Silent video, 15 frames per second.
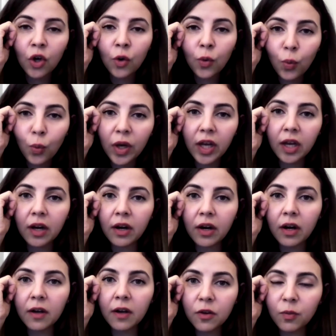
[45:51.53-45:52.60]
where
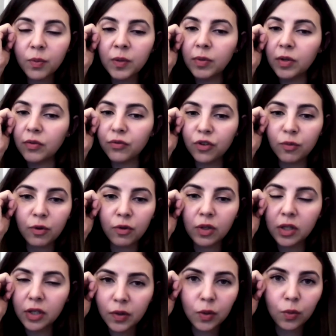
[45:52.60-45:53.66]
other people from all
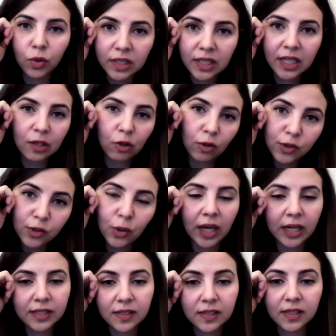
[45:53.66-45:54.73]
around the world can also
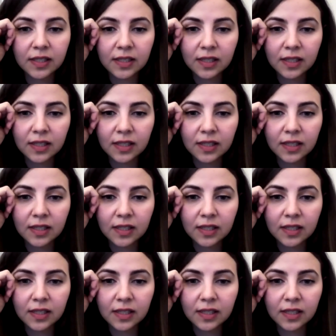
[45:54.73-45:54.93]
access it.